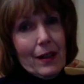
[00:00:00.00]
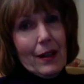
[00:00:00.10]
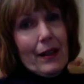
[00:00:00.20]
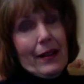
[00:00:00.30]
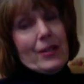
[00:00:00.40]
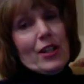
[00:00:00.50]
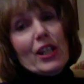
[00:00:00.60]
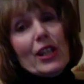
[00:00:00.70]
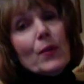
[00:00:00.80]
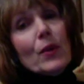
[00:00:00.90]
And
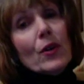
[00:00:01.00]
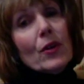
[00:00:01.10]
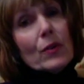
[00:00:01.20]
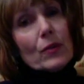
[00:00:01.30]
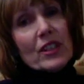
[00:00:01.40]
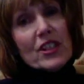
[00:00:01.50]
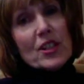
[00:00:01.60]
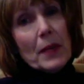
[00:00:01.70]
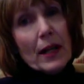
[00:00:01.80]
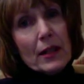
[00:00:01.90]
he will
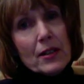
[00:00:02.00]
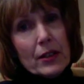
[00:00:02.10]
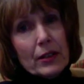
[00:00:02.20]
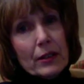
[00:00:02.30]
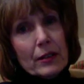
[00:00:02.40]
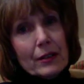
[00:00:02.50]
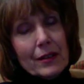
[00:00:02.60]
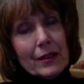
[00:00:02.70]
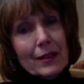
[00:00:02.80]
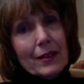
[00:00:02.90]
respond to you.
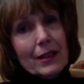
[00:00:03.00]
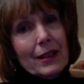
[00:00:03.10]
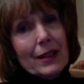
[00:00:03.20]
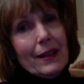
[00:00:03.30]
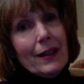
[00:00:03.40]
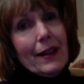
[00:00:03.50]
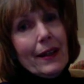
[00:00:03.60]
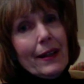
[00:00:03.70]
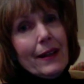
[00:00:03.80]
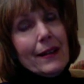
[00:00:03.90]

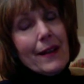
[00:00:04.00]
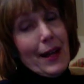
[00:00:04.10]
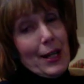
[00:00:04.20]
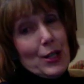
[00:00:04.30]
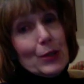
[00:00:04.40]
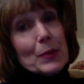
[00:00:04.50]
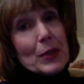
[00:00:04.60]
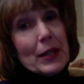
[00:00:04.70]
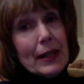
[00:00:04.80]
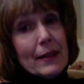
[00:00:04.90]
And I do
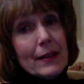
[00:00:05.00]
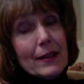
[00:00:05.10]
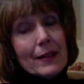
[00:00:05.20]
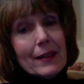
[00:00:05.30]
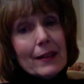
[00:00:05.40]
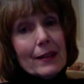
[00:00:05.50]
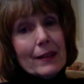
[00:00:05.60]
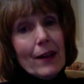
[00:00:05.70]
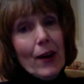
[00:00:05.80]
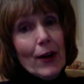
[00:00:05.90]
pray that
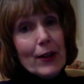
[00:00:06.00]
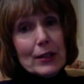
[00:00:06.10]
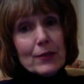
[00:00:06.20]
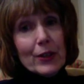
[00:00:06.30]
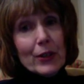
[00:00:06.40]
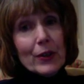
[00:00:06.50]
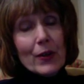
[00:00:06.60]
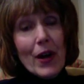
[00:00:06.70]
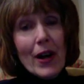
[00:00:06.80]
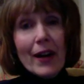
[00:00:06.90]
all of you
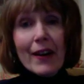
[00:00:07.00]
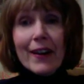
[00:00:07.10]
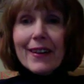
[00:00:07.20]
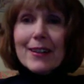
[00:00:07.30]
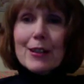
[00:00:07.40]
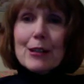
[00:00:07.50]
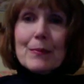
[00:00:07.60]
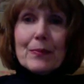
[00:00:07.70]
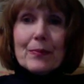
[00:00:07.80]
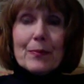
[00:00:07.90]
are
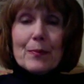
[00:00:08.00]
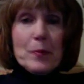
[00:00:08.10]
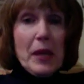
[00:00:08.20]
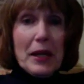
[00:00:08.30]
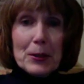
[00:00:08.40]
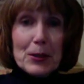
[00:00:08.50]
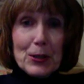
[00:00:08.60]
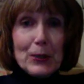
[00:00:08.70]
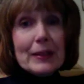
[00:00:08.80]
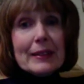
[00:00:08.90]
better
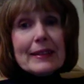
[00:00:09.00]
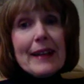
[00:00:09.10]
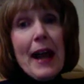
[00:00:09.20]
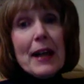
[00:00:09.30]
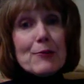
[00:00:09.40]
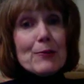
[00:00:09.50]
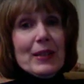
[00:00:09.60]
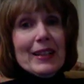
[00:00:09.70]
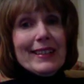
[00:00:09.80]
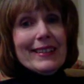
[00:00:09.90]
students than I have
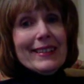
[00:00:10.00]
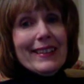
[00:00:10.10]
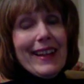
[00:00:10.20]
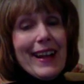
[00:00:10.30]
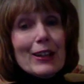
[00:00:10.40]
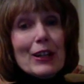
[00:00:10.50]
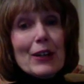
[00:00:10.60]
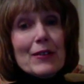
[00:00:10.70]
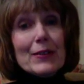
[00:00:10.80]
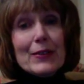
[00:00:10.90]
been and
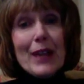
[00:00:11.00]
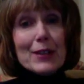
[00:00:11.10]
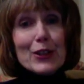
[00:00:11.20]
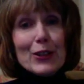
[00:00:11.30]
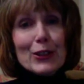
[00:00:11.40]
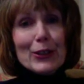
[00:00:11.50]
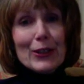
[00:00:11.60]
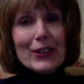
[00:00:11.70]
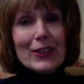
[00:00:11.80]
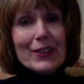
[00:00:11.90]
faster
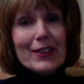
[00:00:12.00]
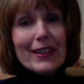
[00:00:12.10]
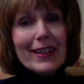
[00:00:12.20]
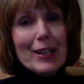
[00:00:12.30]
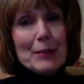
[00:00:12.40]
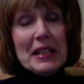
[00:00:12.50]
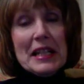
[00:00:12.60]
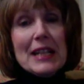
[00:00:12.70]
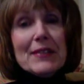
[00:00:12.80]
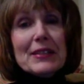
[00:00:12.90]
learners. But
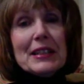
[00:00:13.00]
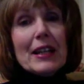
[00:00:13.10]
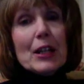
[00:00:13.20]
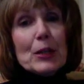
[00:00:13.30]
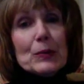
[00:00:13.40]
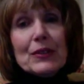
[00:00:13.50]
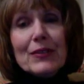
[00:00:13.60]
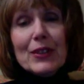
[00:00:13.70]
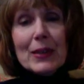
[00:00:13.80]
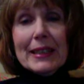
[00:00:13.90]
even
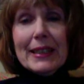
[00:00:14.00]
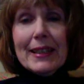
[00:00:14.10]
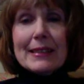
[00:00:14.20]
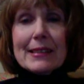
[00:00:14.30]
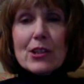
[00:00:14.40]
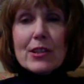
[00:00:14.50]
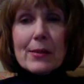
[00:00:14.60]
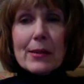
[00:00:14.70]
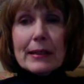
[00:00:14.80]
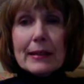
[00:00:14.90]
reviewing these and
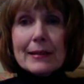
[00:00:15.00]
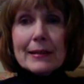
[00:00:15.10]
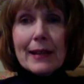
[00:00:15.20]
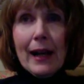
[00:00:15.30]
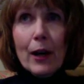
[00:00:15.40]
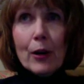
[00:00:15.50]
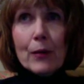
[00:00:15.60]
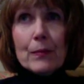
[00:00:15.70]
sharing these now